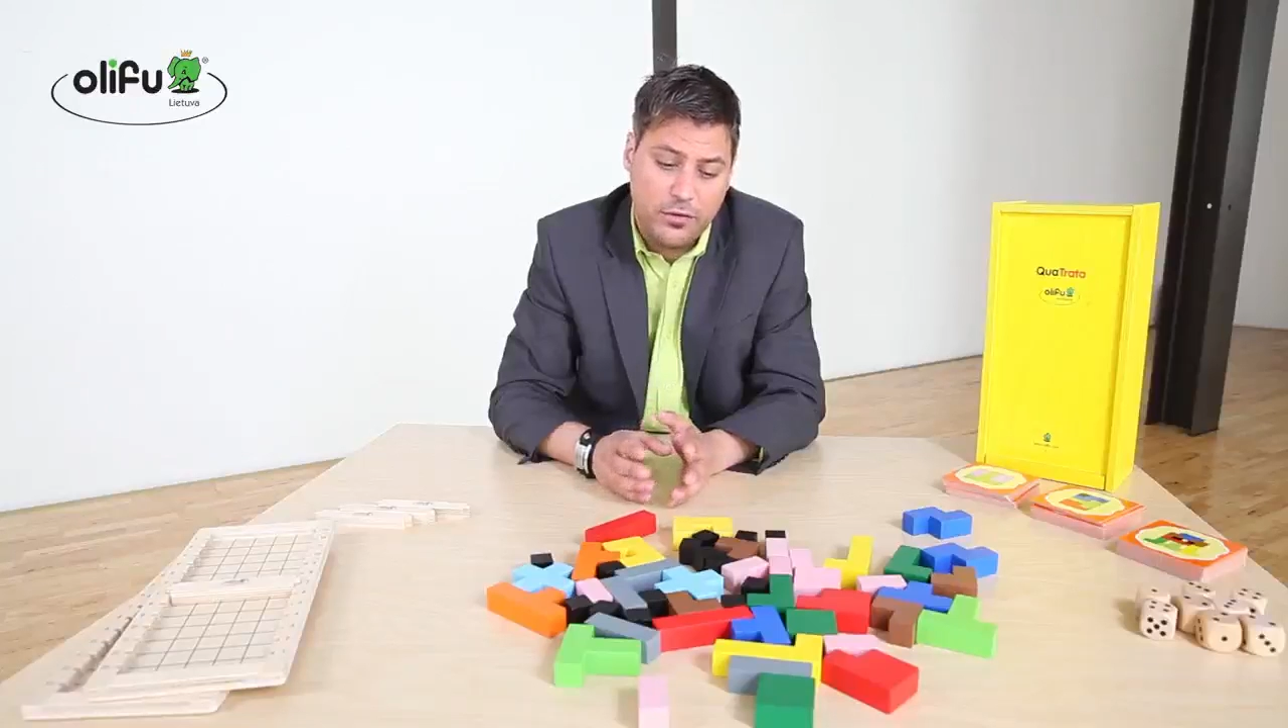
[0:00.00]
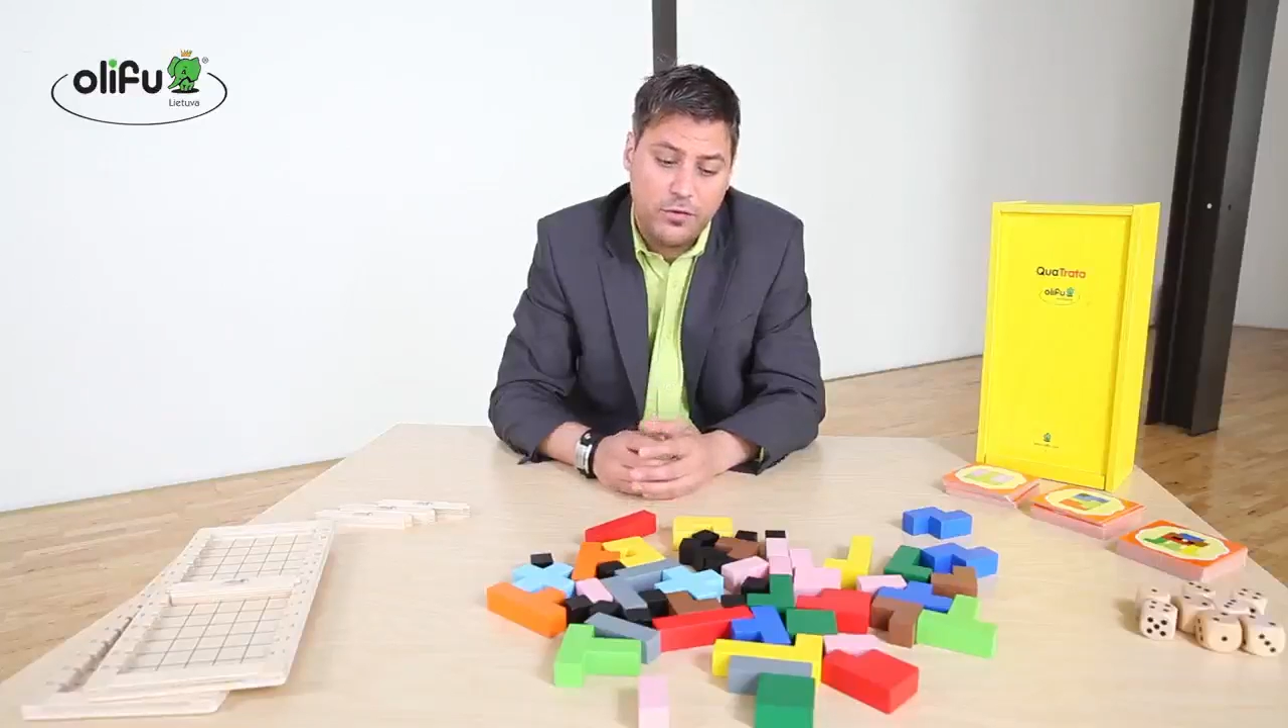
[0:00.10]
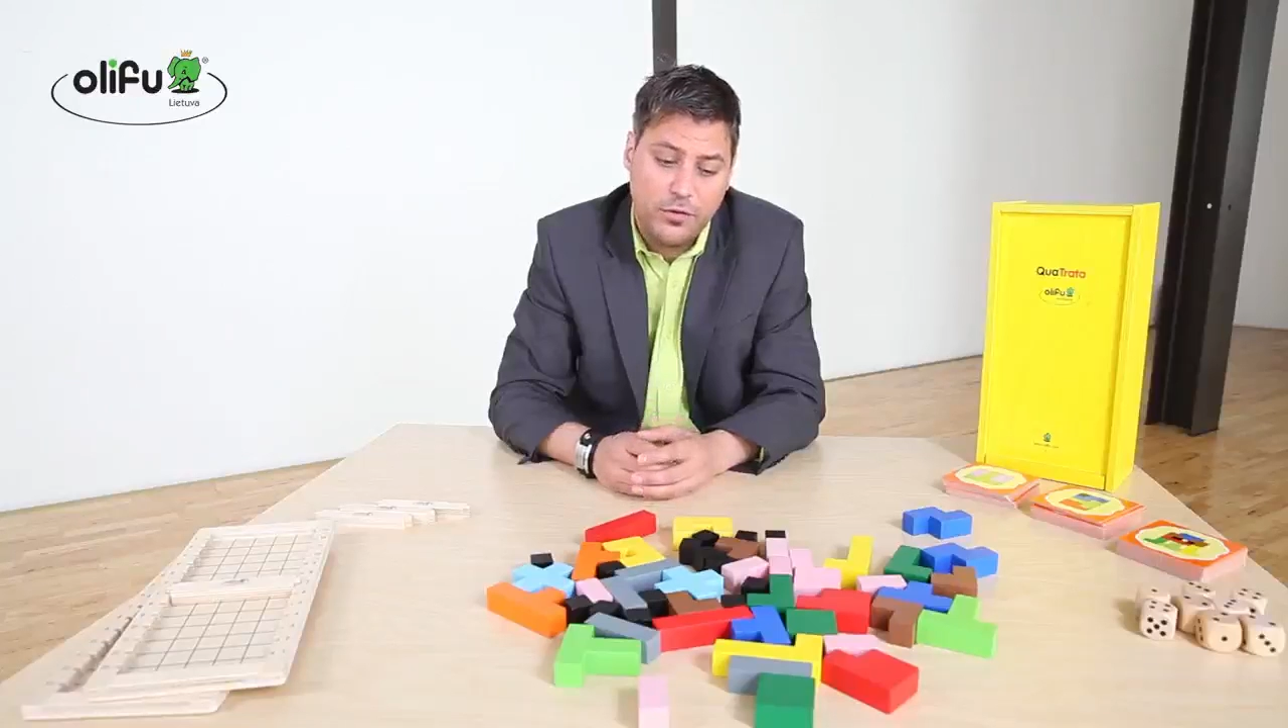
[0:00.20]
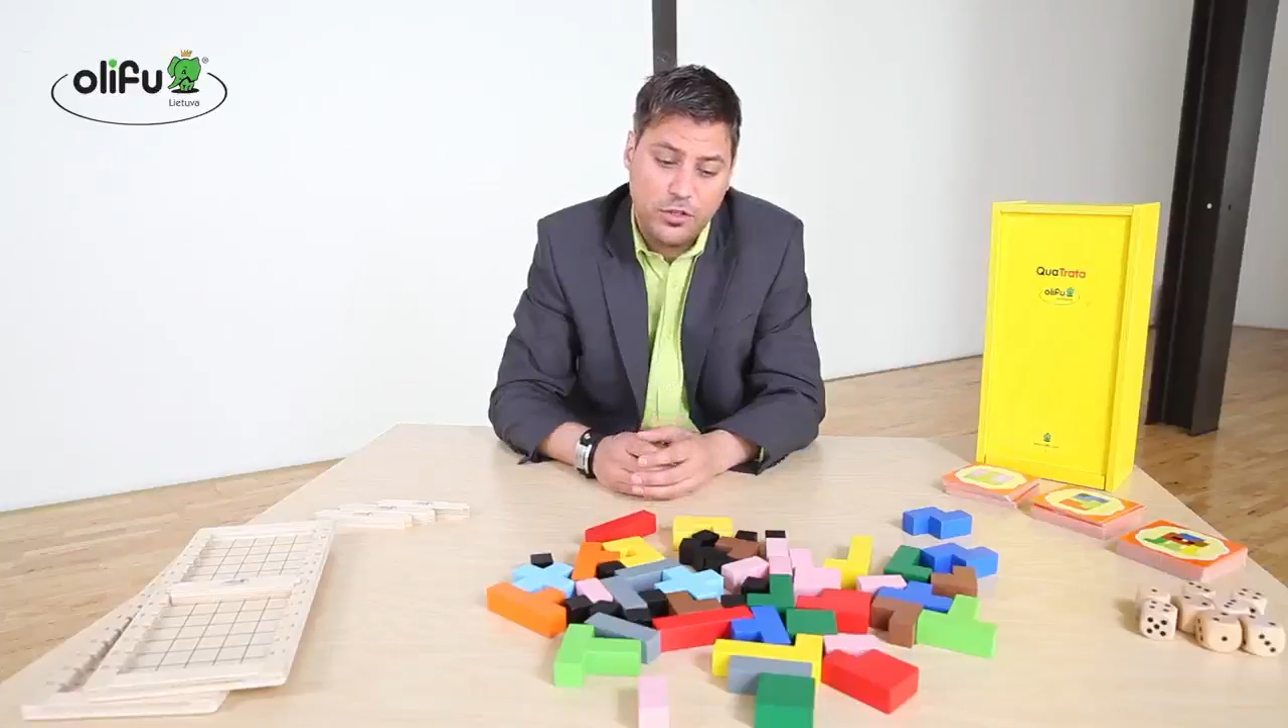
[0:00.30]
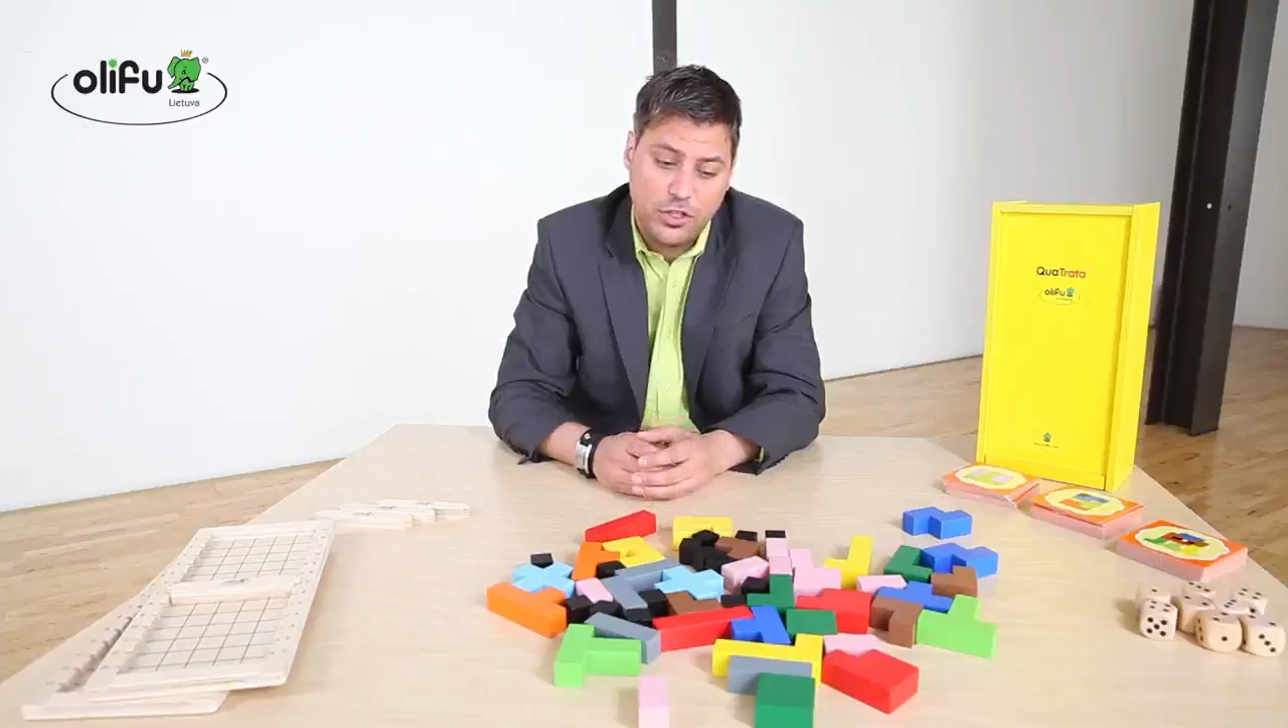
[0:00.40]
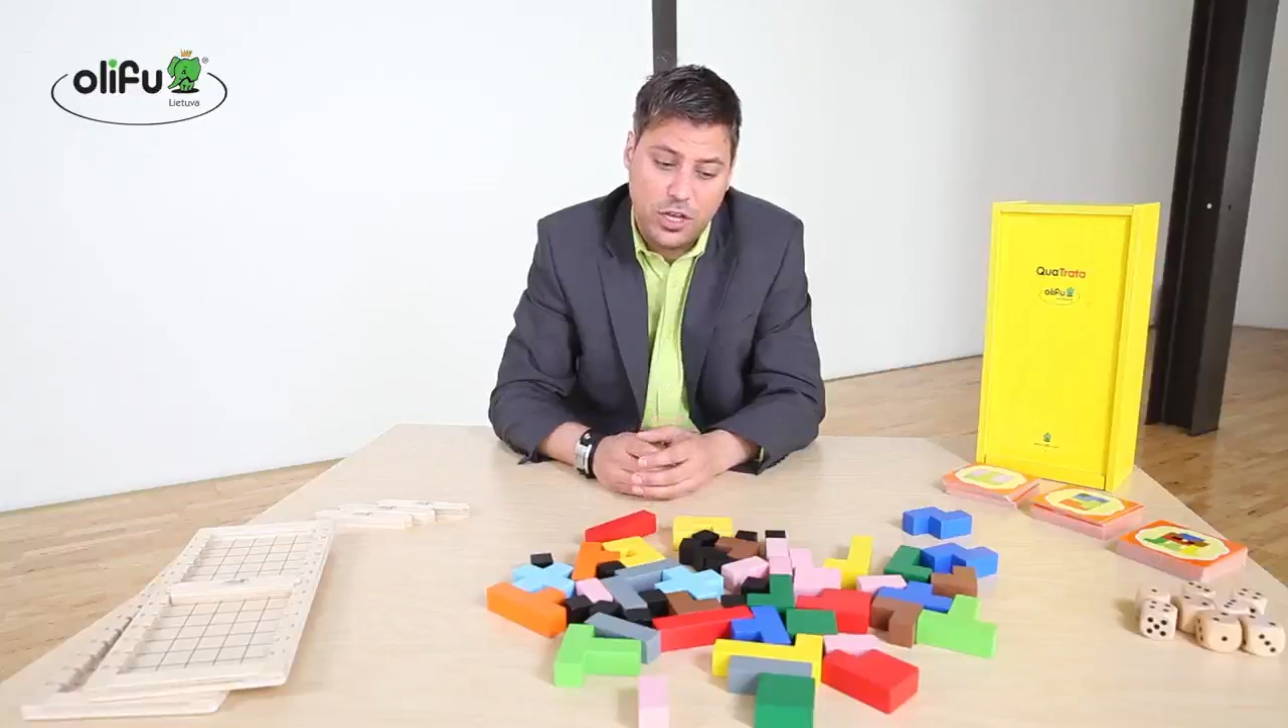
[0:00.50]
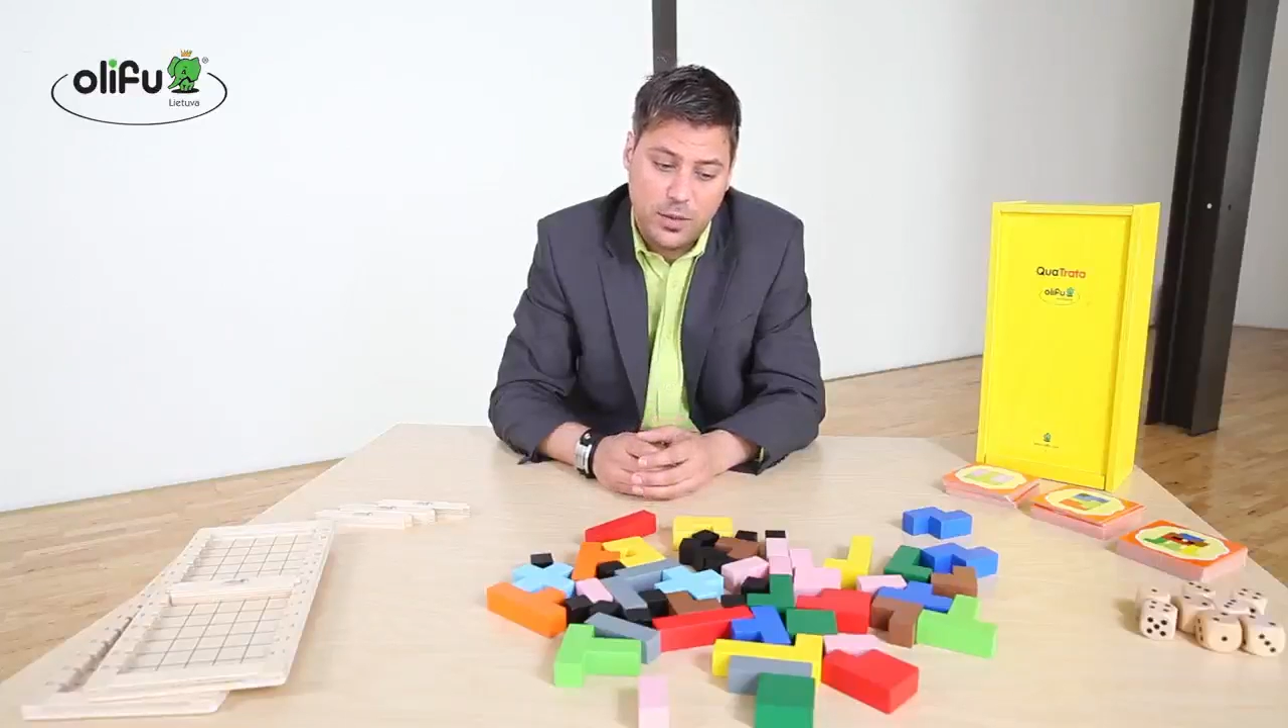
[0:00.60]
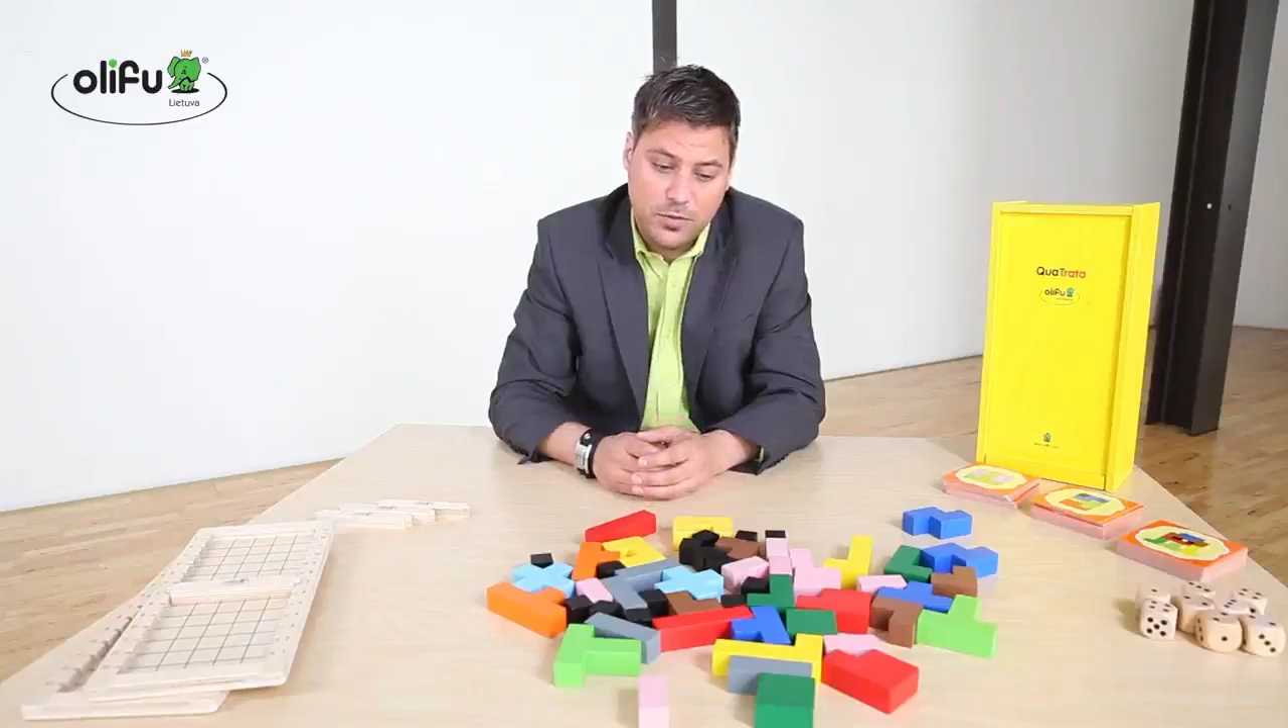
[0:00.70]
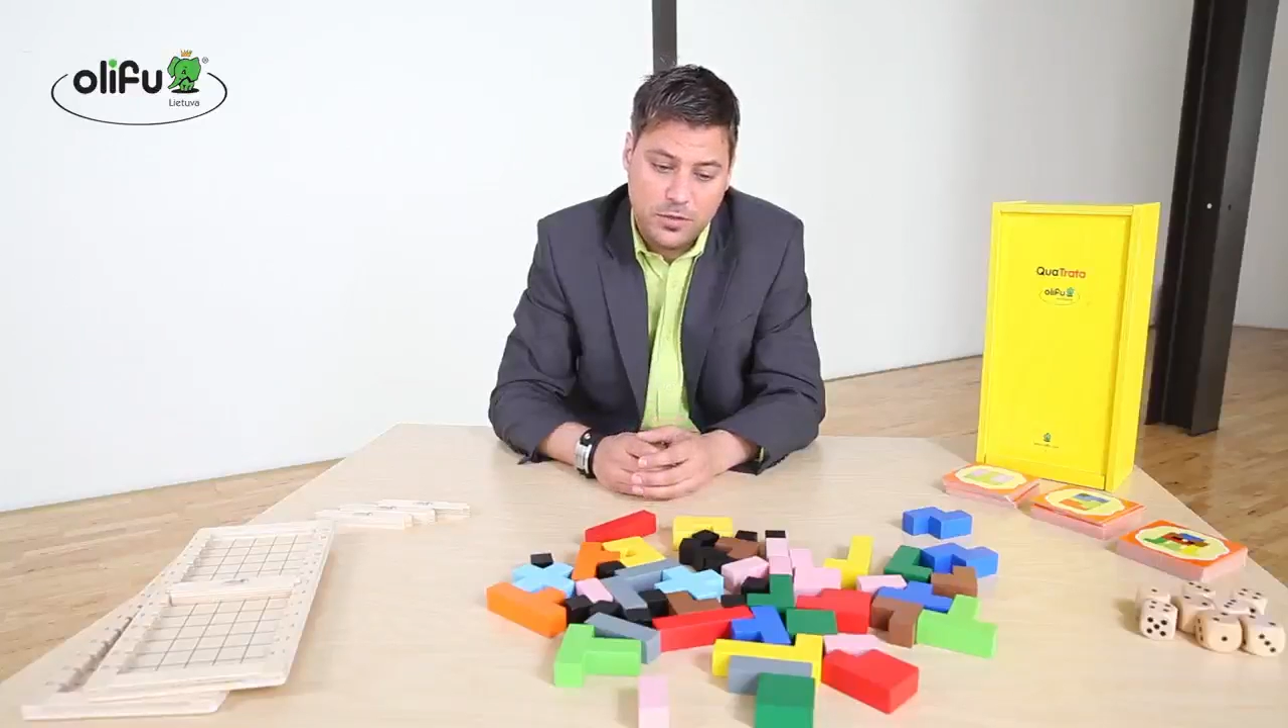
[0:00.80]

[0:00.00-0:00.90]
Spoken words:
different shapes